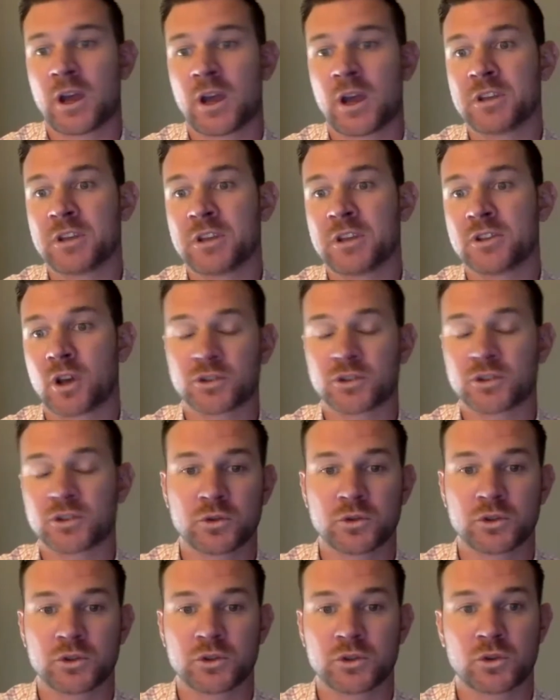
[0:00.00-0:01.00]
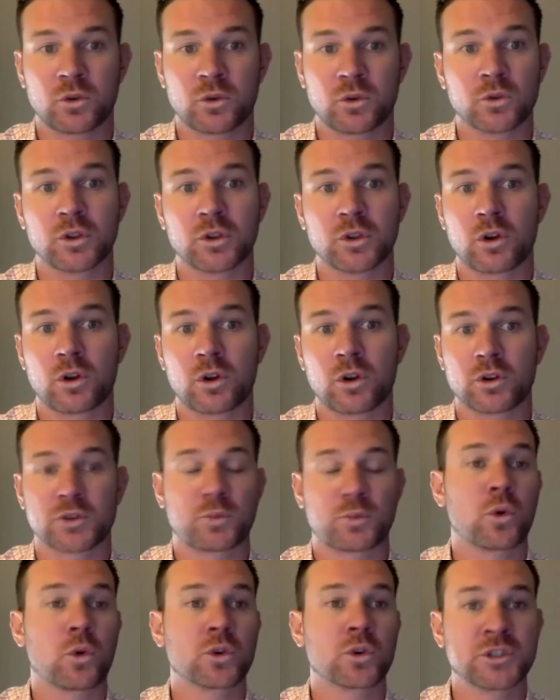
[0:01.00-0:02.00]
He's also sold large
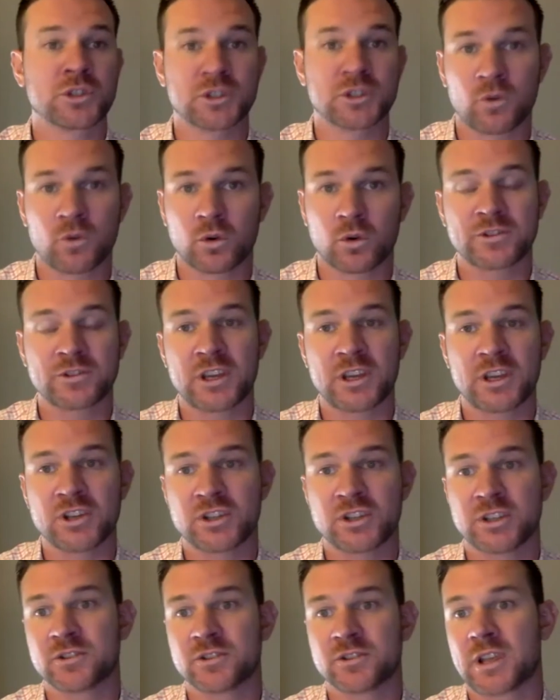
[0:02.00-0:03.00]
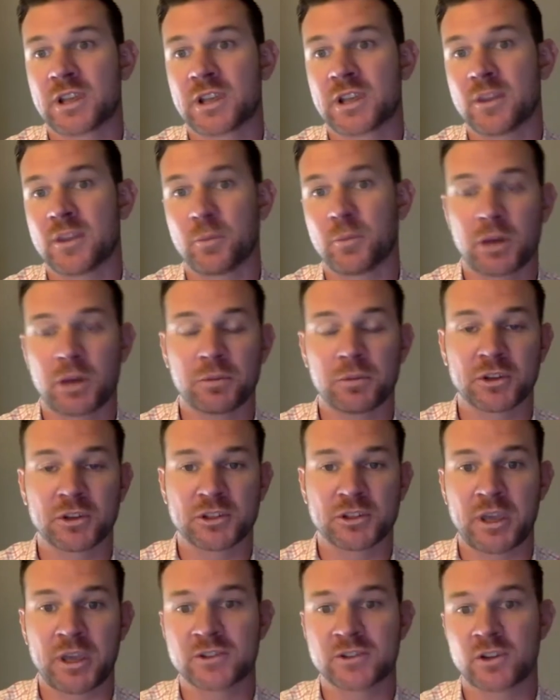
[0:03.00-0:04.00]
portions of organizations in the public
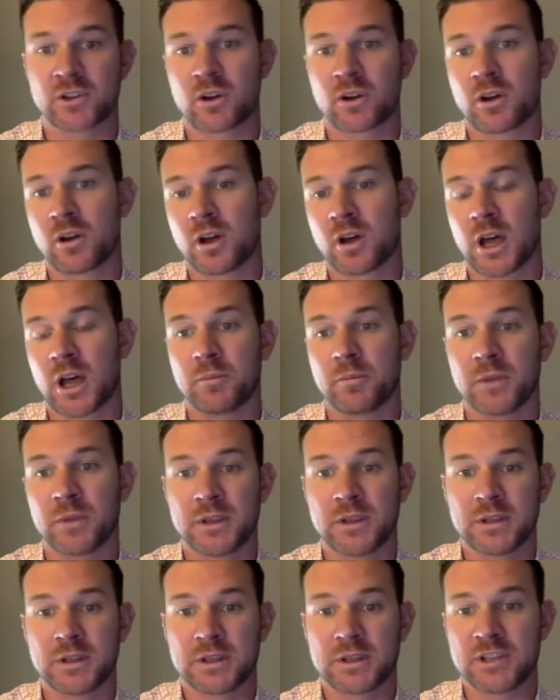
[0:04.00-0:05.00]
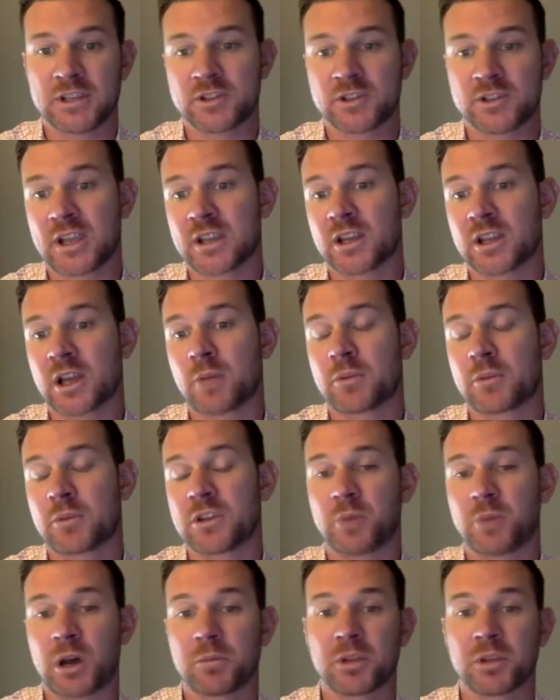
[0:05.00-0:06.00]
space. He's taken companies
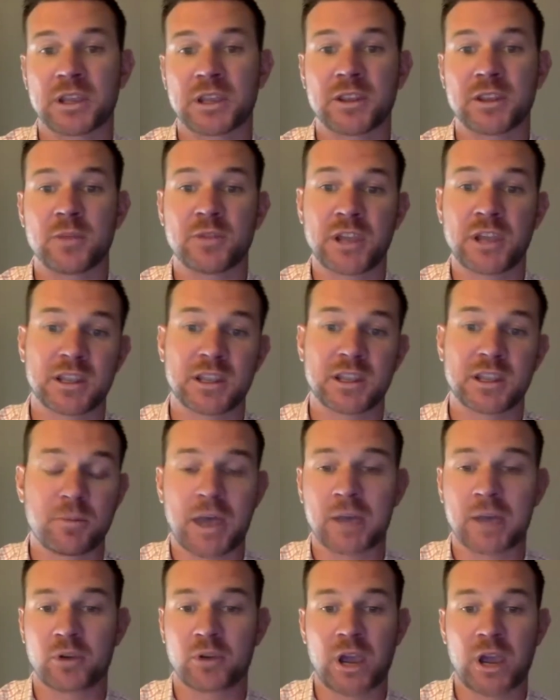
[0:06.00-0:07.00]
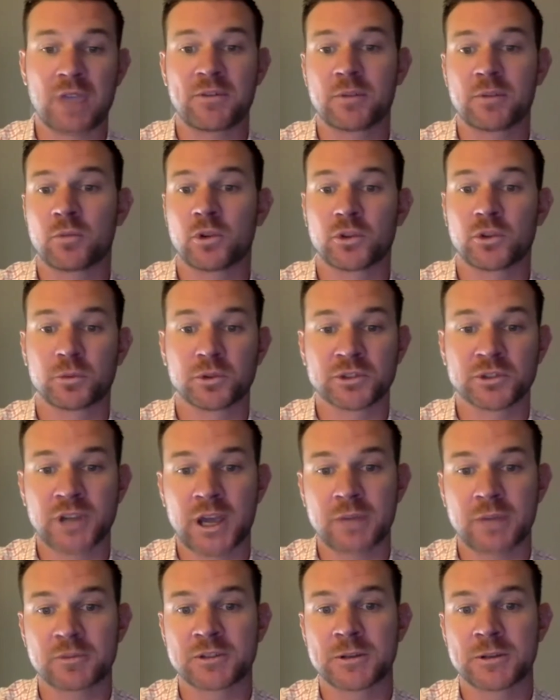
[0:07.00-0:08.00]
public and then taken them back private multiple times.